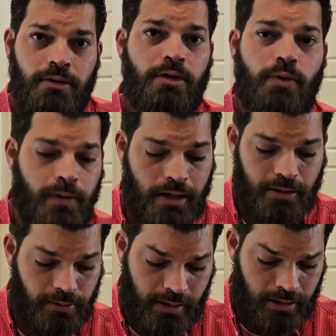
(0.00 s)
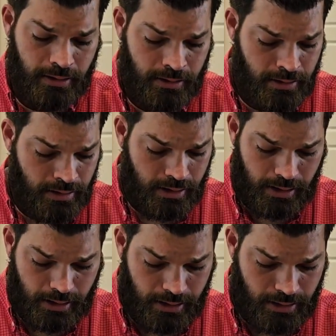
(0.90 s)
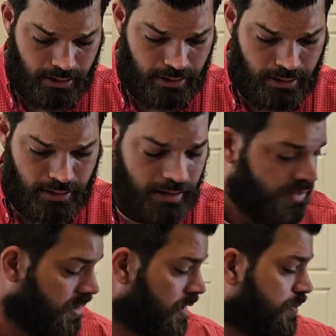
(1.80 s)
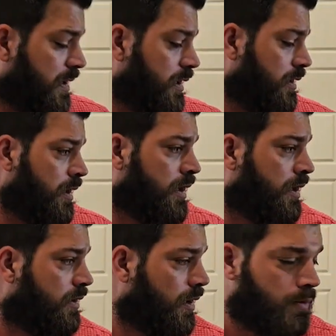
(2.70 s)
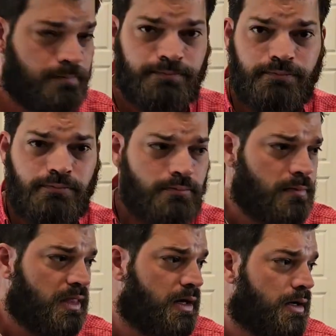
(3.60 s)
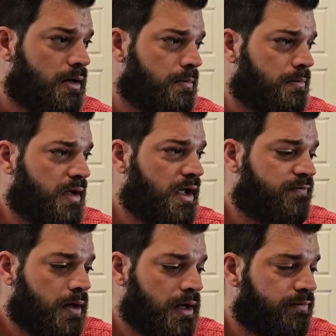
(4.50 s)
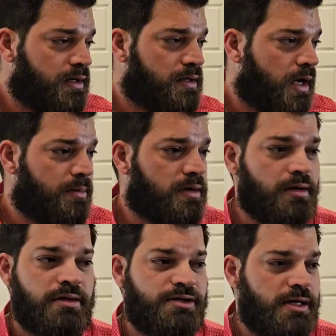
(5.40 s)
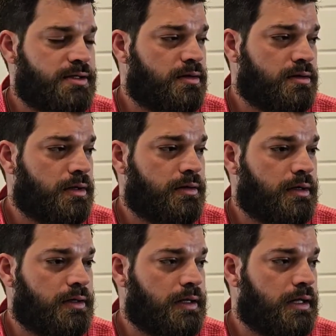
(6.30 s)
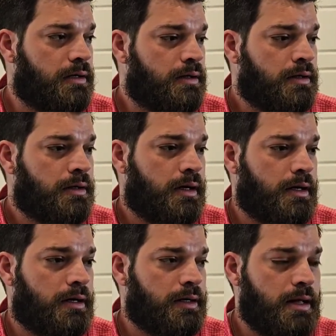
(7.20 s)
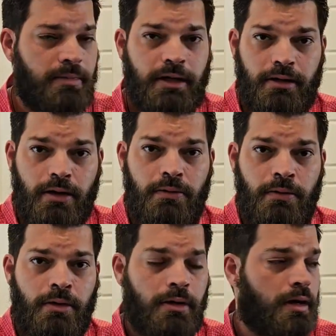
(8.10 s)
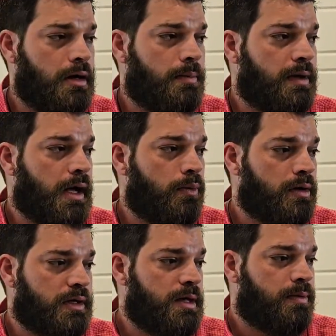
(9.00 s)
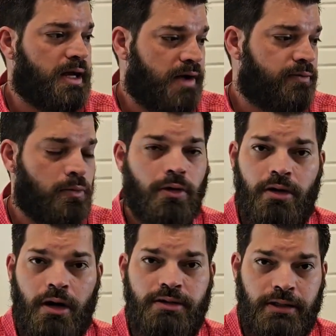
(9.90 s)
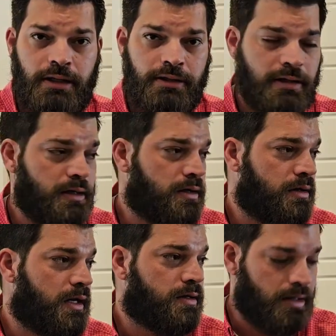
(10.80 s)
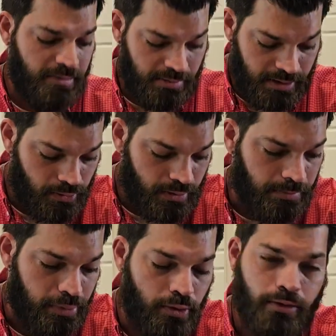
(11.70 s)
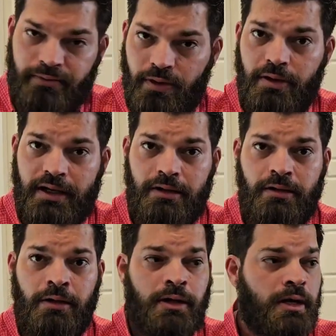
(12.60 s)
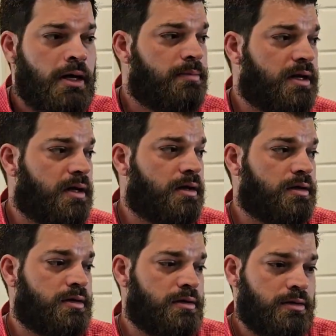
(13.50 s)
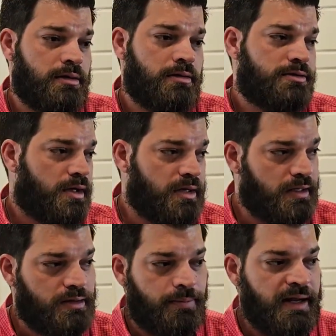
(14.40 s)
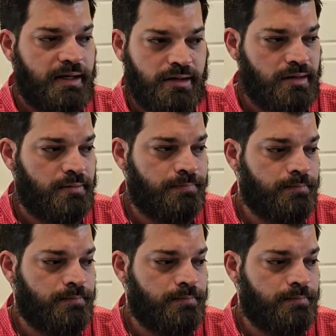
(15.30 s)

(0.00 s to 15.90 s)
who would not do that? I think that's about it. So if y'all have any comments or suggestions or anything like that, let me know. But I want to keep on having more content like this. Like I said, I'm going to be doing a boot review next, because just like the pants,